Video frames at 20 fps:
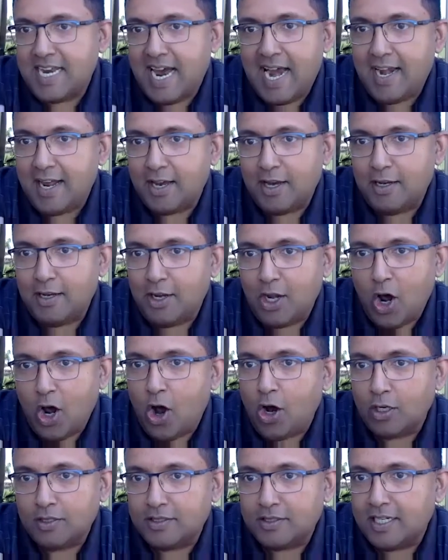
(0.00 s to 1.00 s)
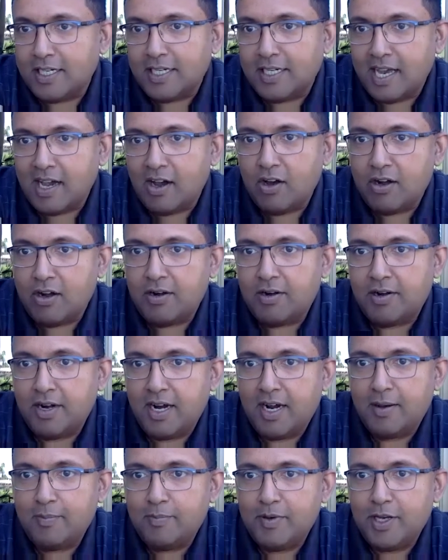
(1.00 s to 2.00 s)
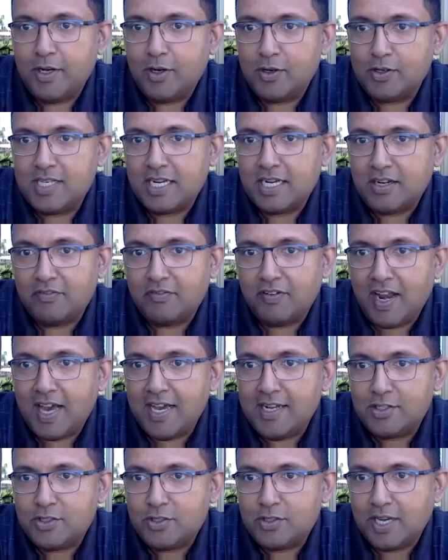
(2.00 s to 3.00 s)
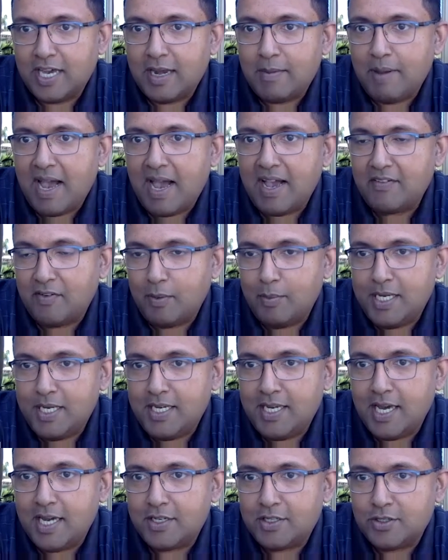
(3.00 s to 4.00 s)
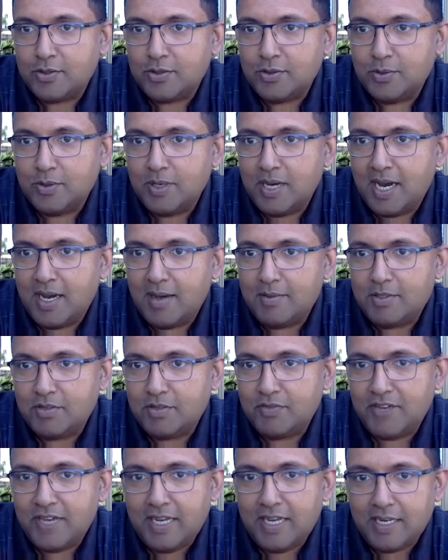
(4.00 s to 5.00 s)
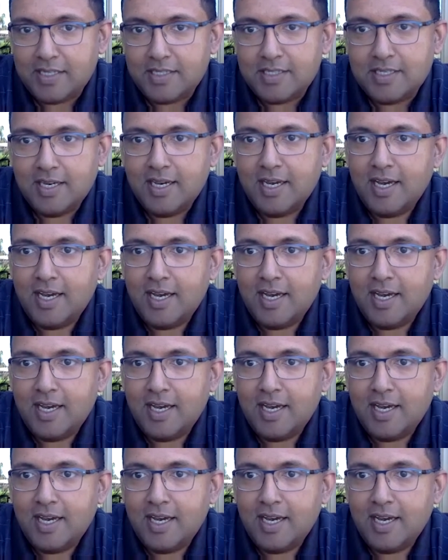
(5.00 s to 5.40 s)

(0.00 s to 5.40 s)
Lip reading: had a long 30-hour, set of flights to get back from India to Phoenix.